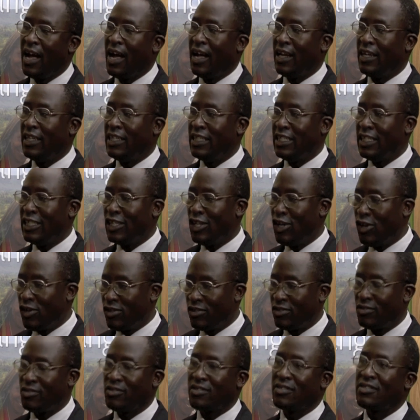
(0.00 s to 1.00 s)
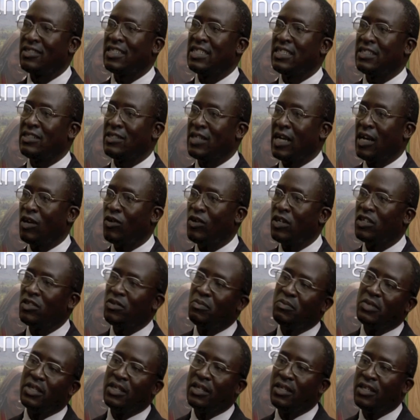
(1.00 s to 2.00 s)
And uh, all those things are going
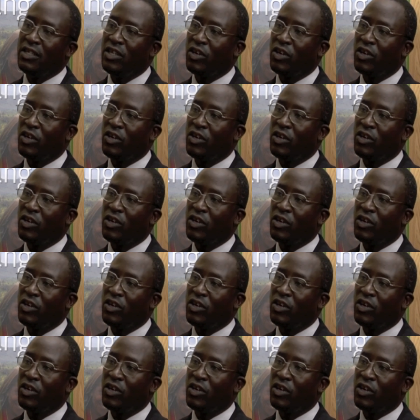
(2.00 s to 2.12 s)
to be